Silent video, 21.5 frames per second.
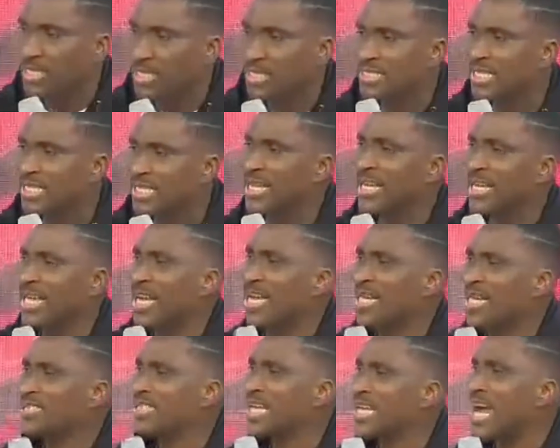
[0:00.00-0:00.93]

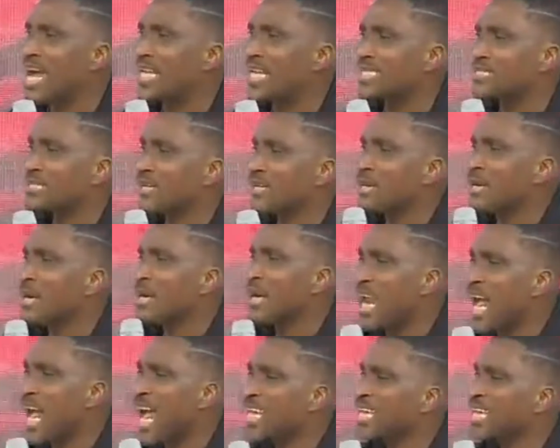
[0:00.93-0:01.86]
Thinking that
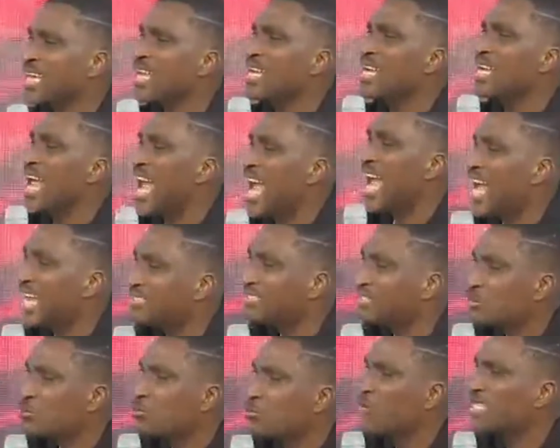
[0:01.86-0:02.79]
learning
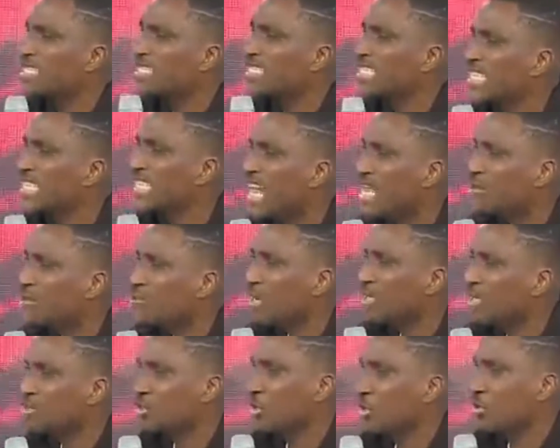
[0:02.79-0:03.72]
ends with
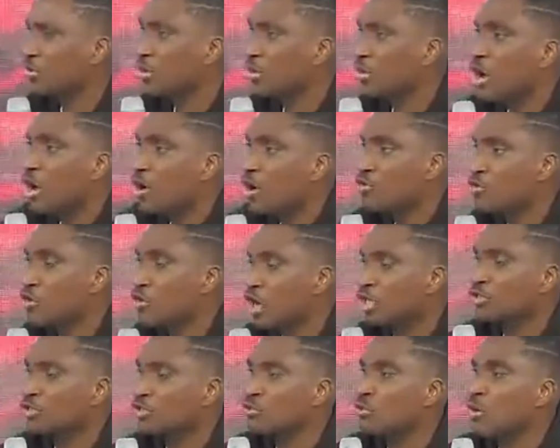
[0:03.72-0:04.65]
graduation,
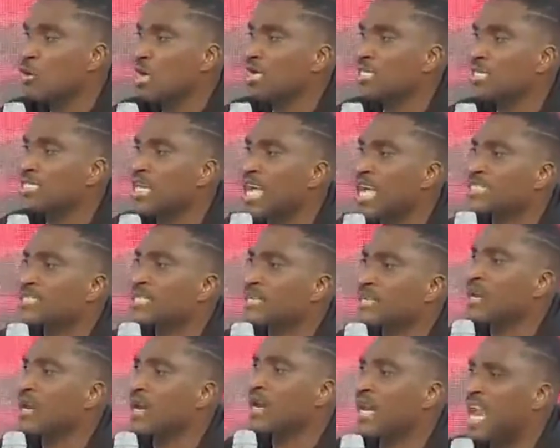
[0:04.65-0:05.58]
not knowing that
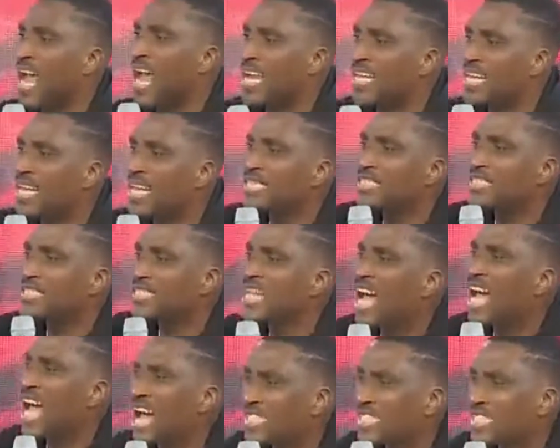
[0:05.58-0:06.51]
learning
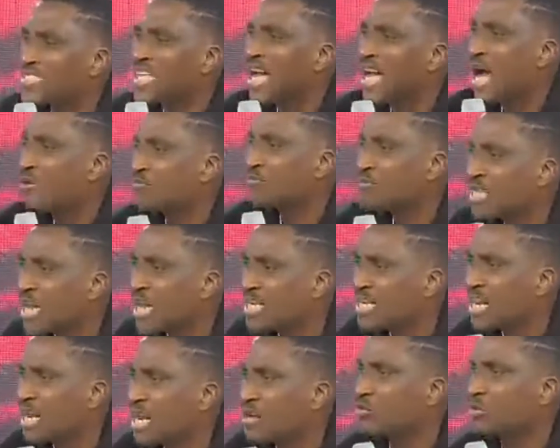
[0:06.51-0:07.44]
starts after
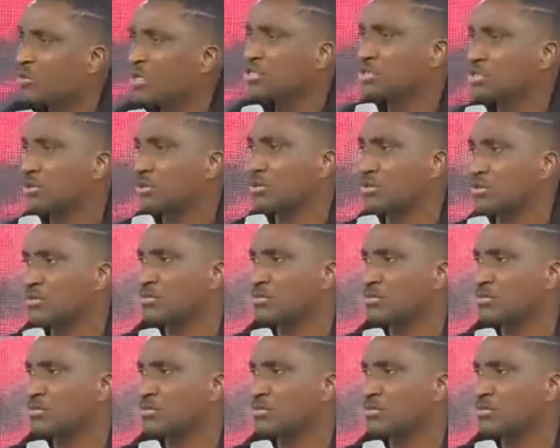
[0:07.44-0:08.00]
graduation.